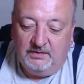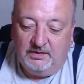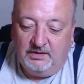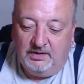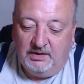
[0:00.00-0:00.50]

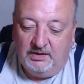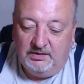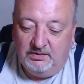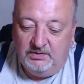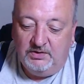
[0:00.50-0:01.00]
and
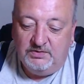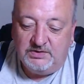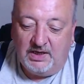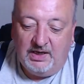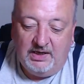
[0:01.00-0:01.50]
you use
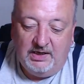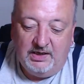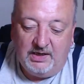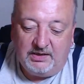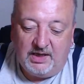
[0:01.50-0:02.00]
a
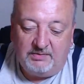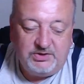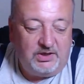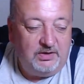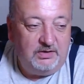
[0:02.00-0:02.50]

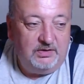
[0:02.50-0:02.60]
capture